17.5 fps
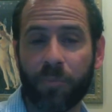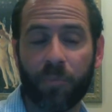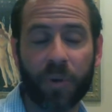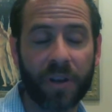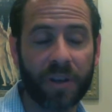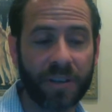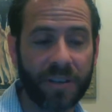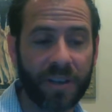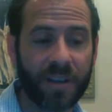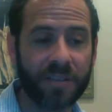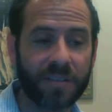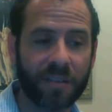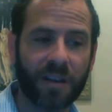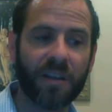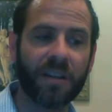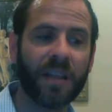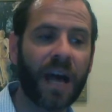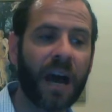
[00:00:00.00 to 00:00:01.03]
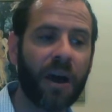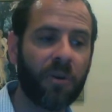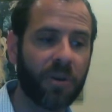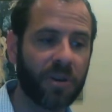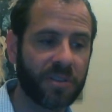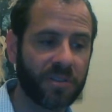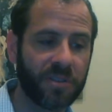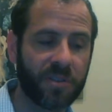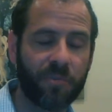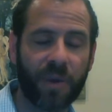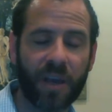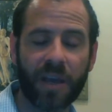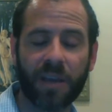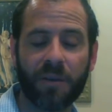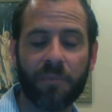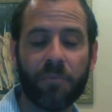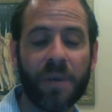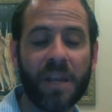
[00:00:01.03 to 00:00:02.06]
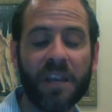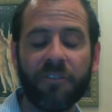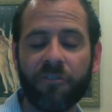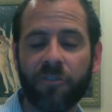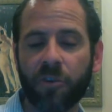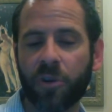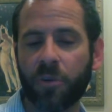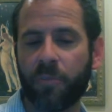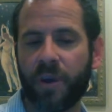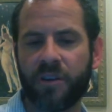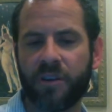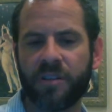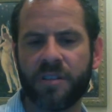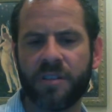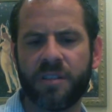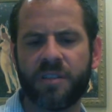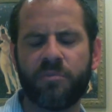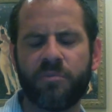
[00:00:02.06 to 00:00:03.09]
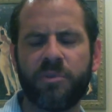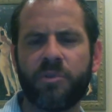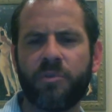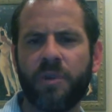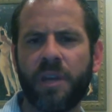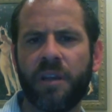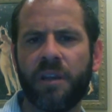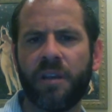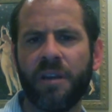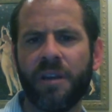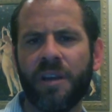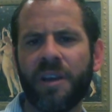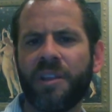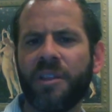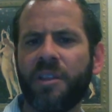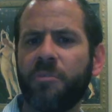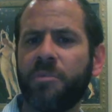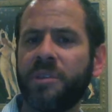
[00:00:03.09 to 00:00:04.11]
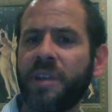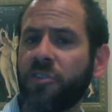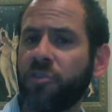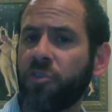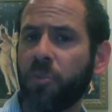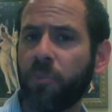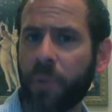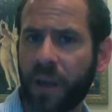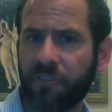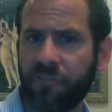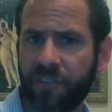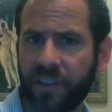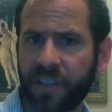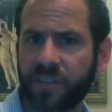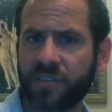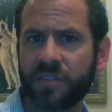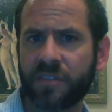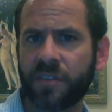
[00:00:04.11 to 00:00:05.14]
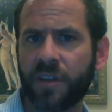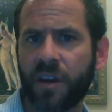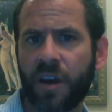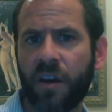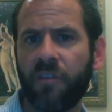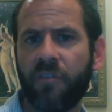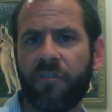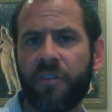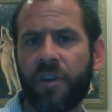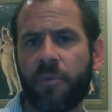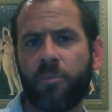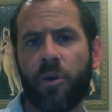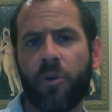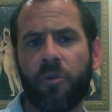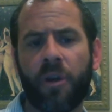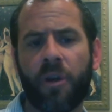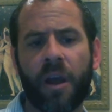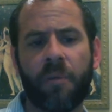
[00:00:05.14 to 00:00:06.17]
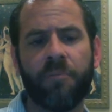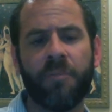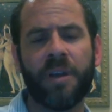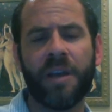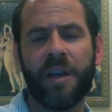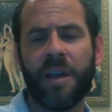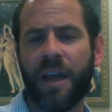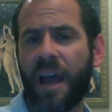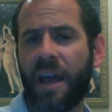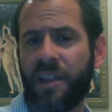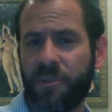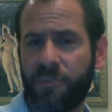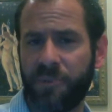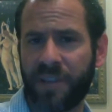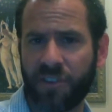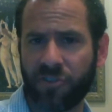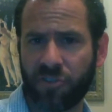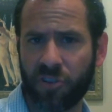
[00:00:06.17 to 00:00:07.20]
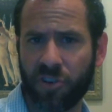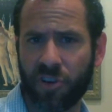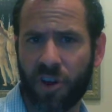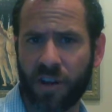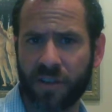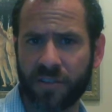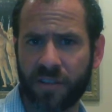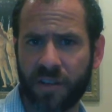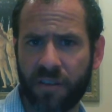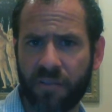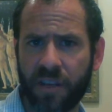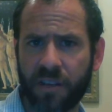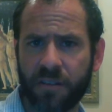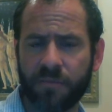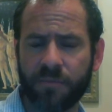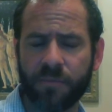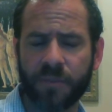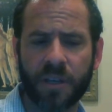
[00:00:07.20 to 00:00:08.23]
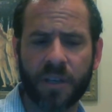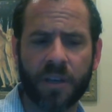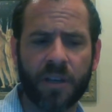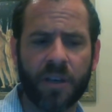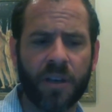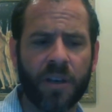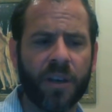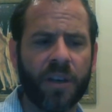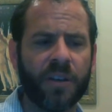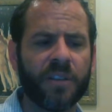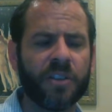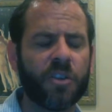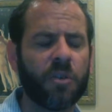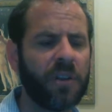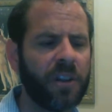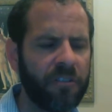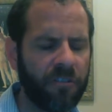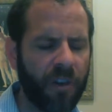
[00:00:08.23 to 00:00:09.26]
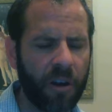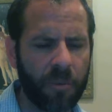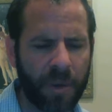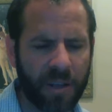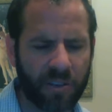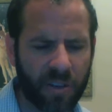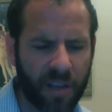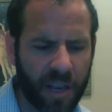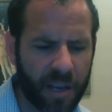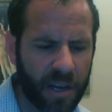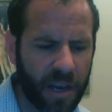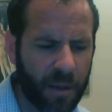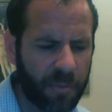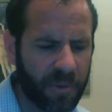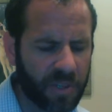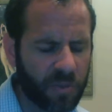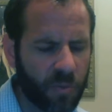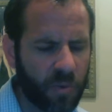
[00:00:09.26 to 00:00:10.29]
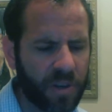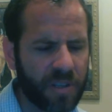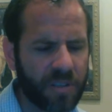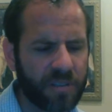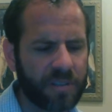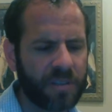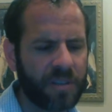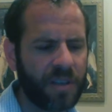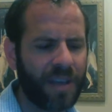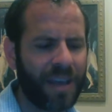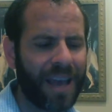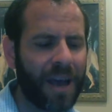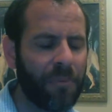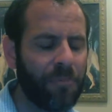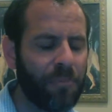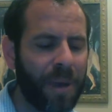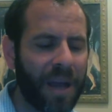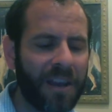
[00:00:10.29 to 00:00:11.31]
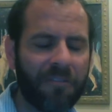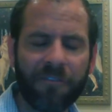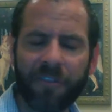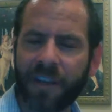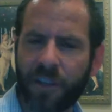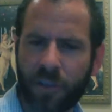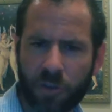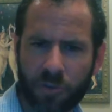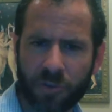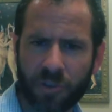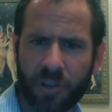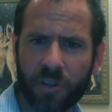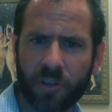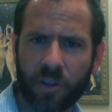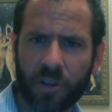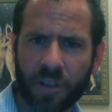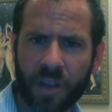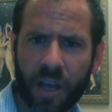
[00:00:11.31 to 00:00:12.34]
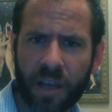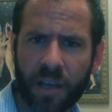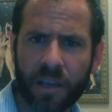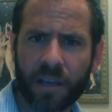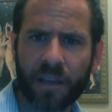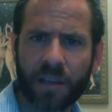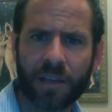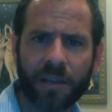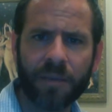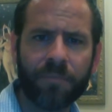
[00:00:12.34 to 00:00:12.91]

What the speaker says: But it does allow us to make meaningful comparisons between the potential benefits of a program and the potential costs of it. So in environmental economics, what does a benefit usually look like?